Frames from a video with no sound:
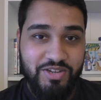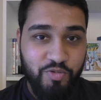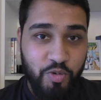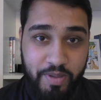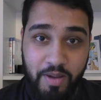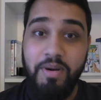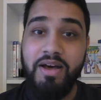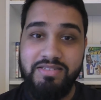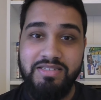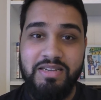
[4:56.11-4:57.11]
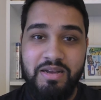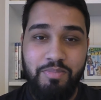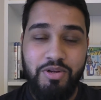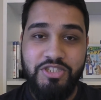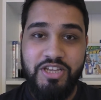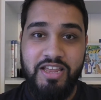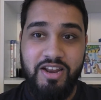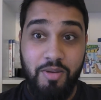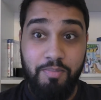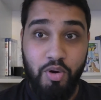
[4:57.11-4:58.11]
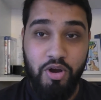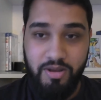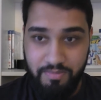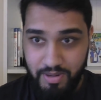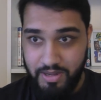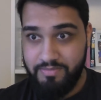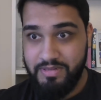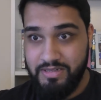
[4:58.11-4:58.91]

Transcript: Ruby Hamad puts it in her book, but